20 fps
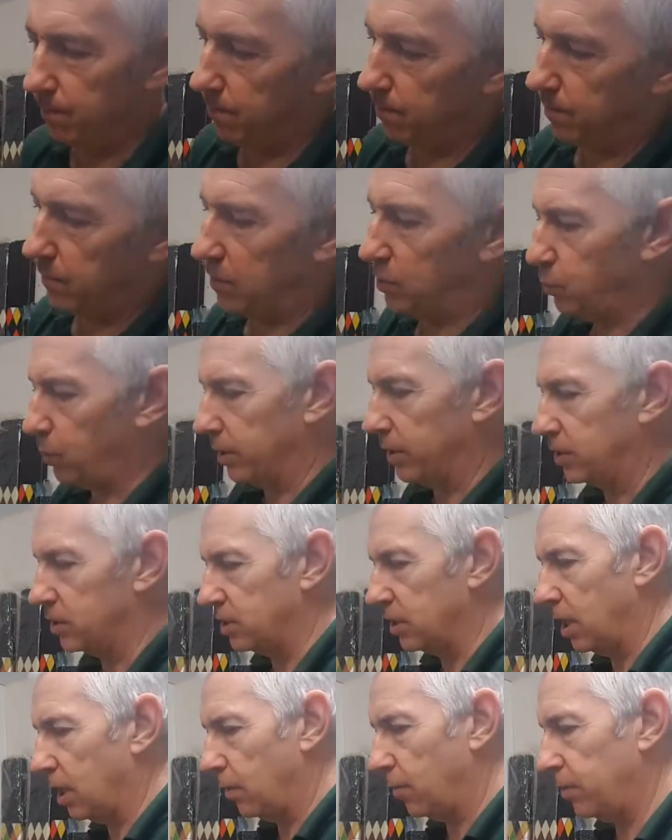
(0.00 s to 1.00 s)
this one to
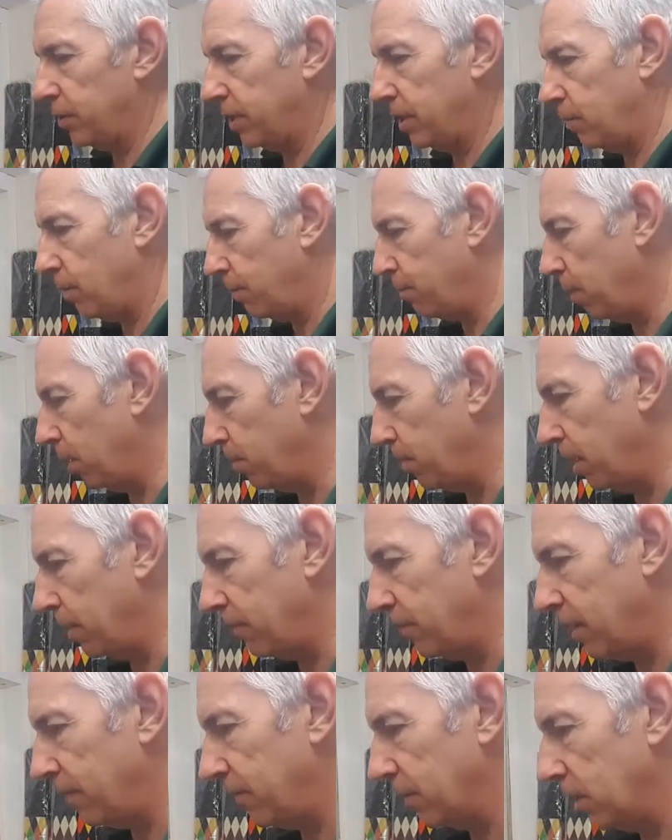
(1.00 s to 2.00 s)
start with, and then we'll pop over and
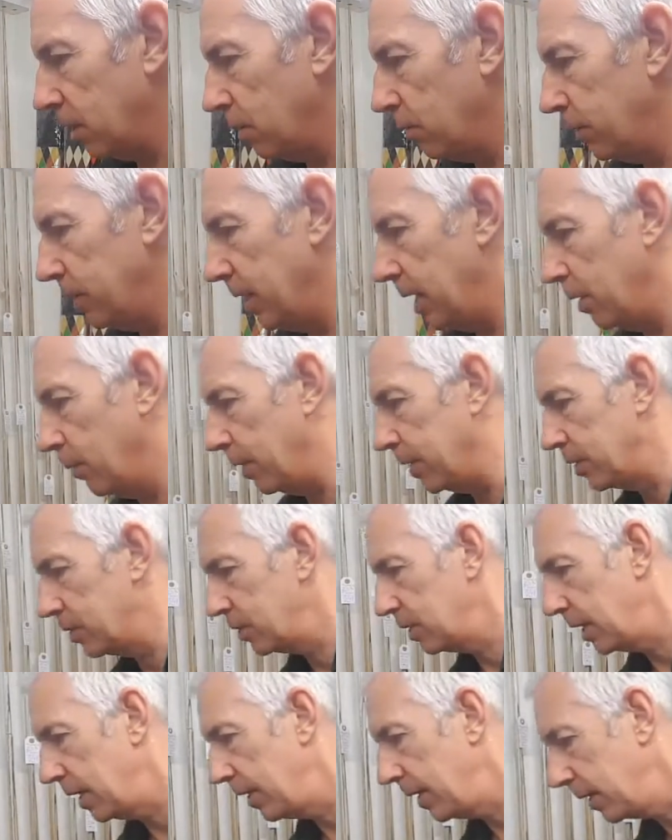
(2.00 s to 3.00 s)
have a go with the other one to see
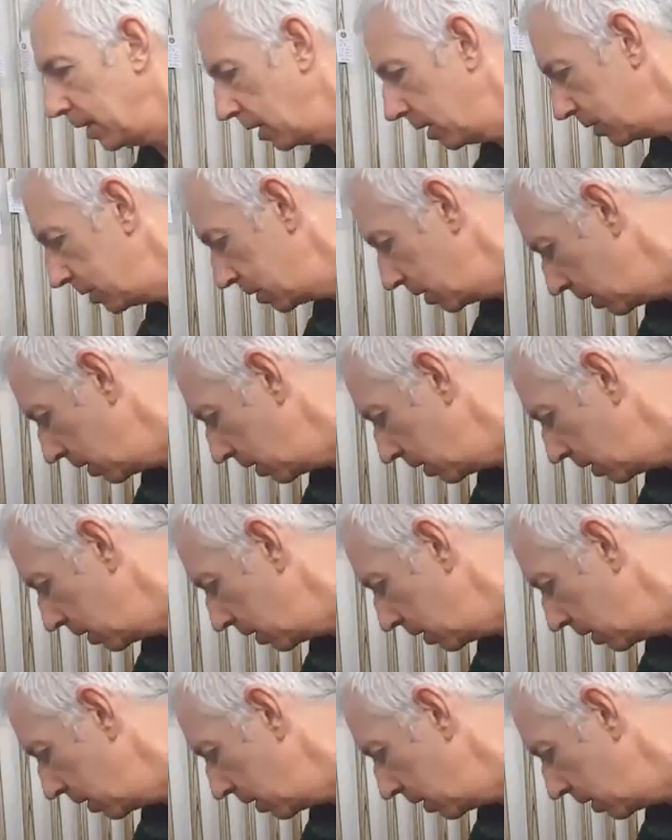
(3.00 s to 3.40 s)
how that goes.